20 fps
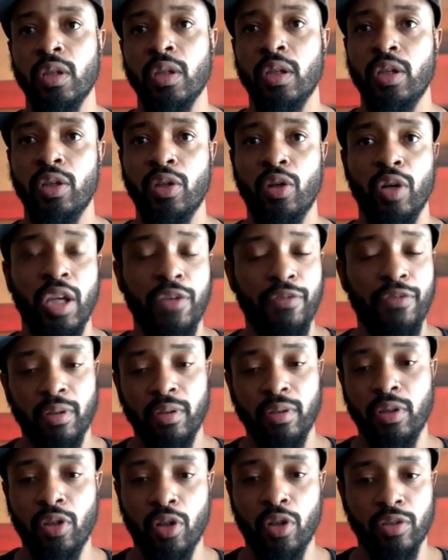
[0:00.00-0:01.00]
Even,
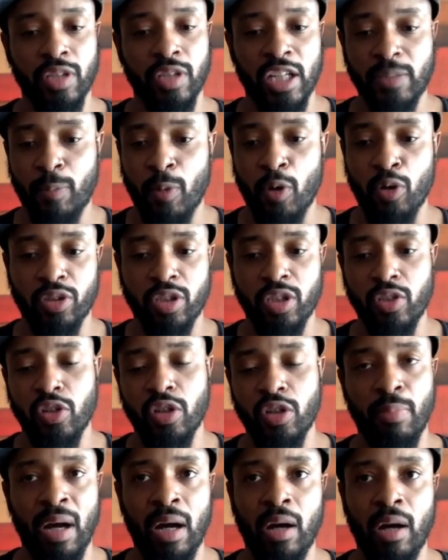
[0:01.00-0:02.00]
as I spoke to you
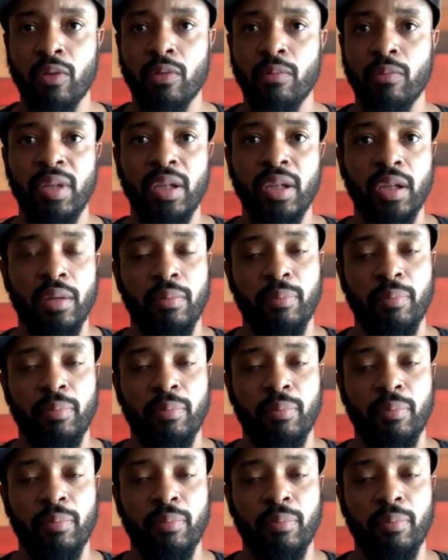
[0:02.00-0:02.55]
about me